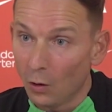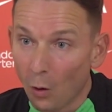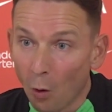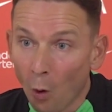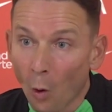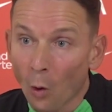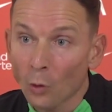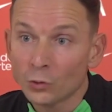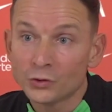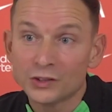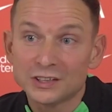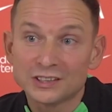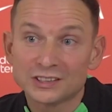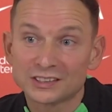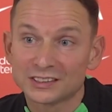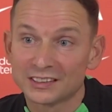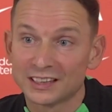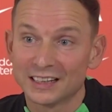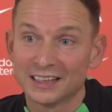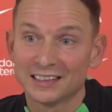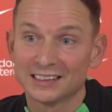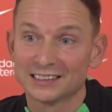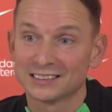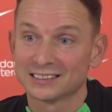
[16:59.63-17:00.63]
All these
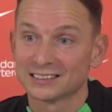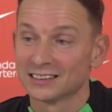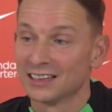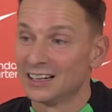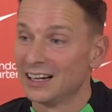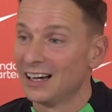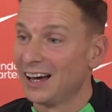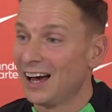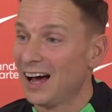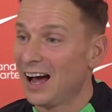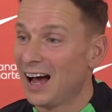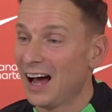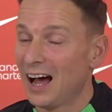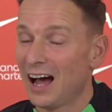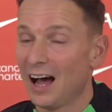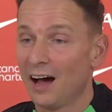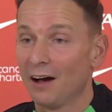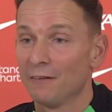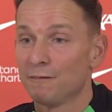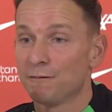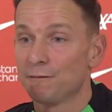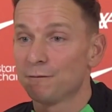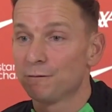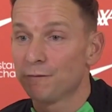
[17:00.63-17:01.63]
things
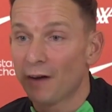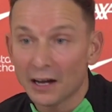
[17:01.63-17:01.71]
are